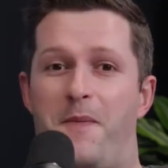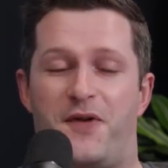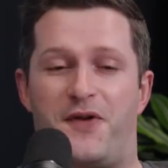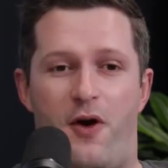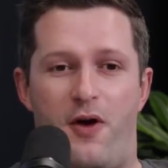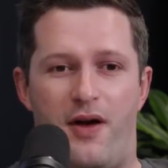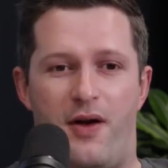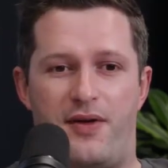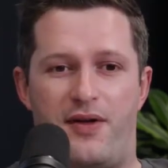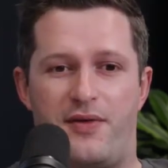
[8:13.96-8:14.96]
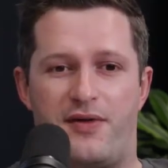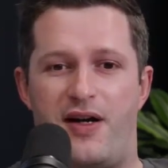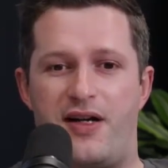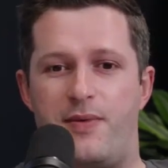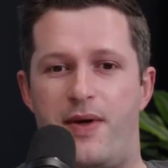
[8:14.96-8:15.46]
So it was
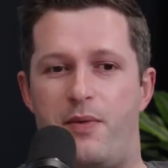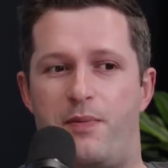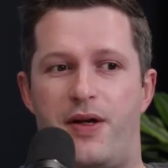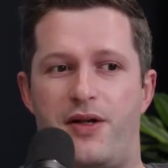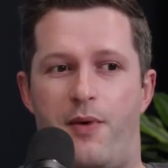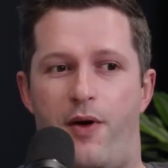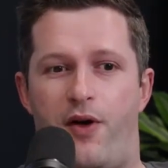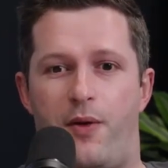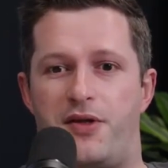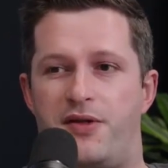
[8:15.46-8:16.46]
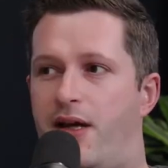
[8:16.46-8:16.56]
great to be able to pitch both options